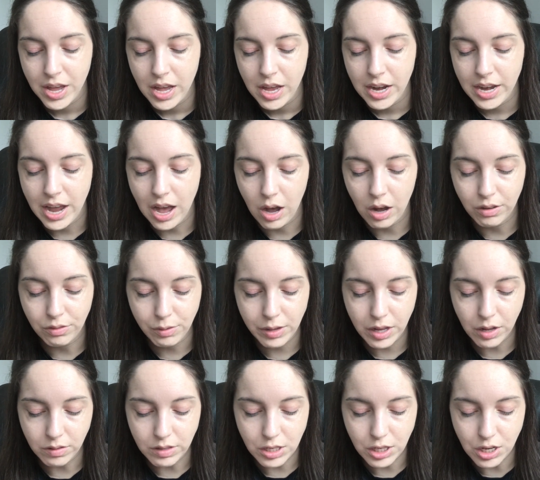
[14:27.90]
Now, if we
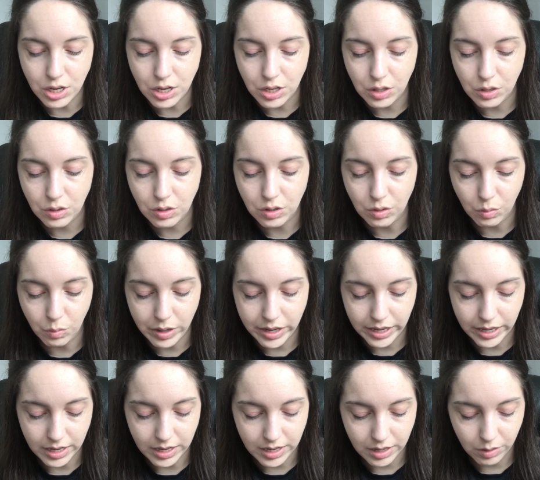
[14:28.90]
go into news, we
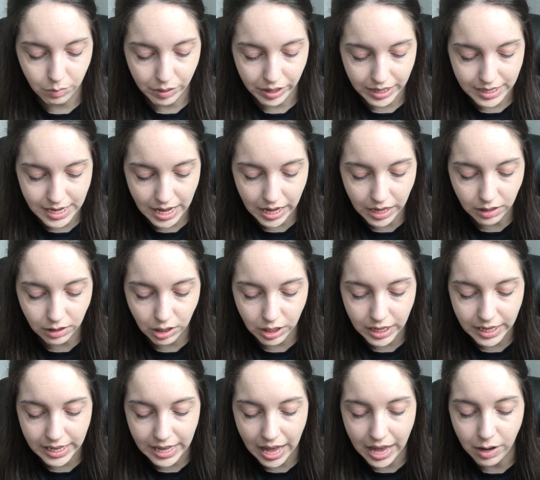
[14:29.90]
can take a look
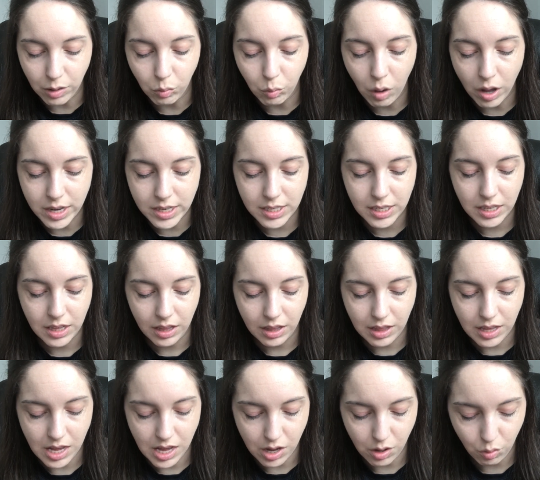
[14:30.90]
again at what
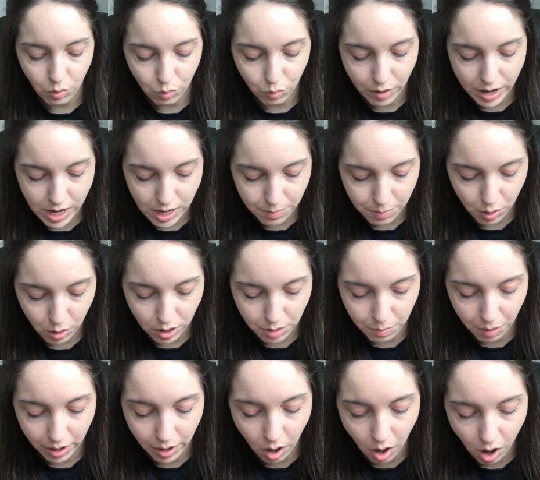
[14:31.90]
the raid
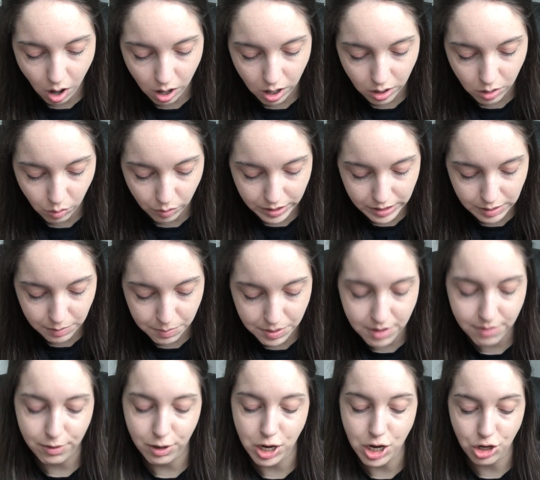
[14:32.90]
Pokemon are going to be
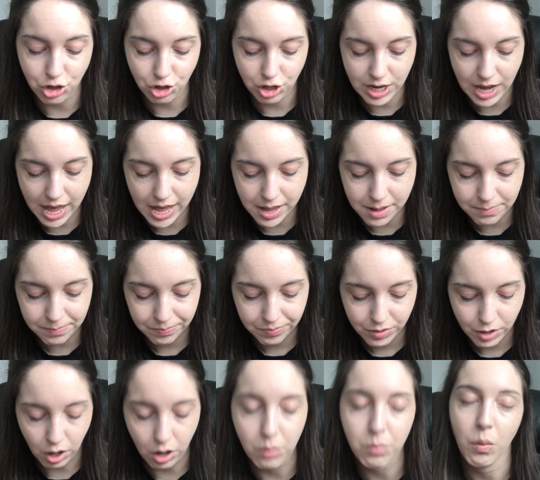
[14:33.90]
for each day,
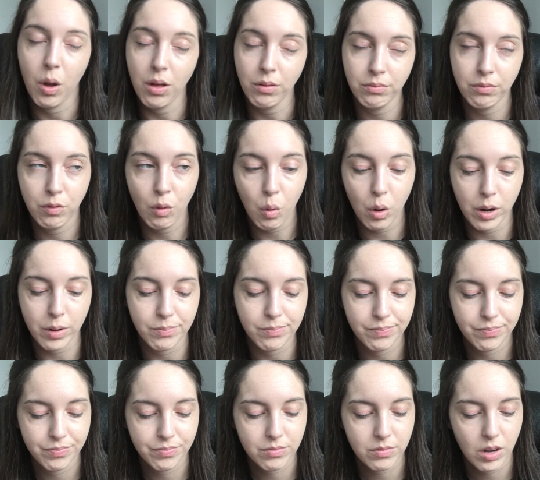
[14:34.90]
or well, for
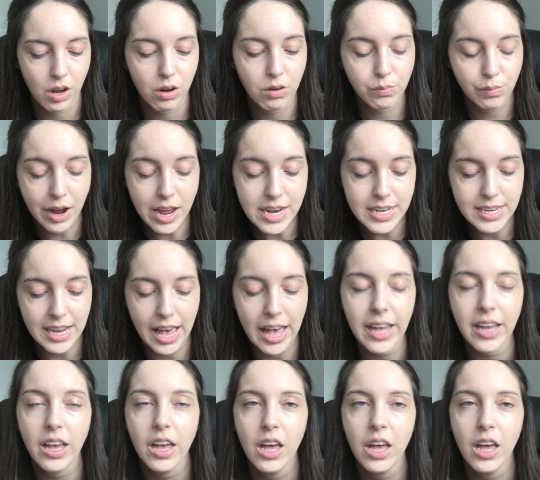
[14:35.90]
raid day.